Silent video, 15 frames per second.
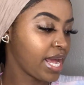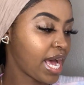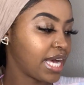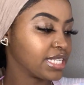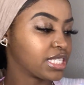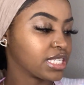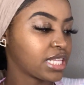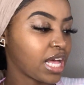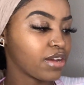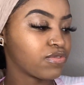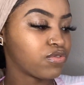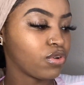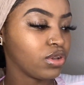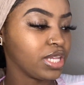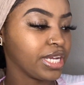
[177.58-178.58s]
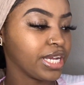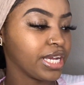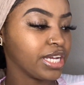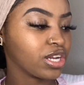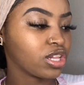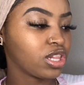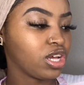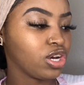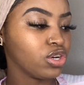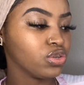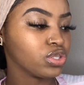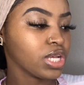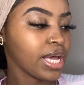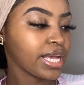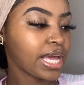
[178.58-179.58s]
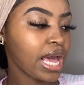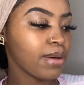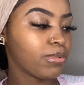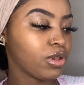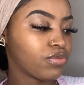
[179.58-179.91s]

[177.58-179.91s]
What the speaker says: has this like fully enclosed cable